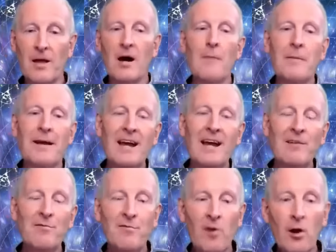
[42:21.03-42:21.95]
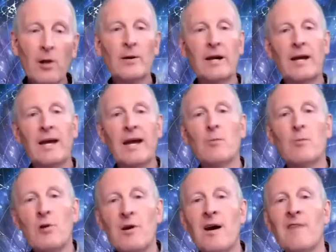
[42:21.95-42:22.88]
I began following it
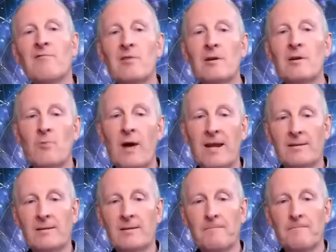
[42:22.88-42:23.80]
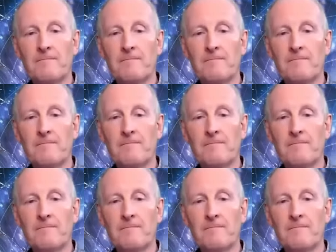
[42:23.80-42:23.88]
wherever it went.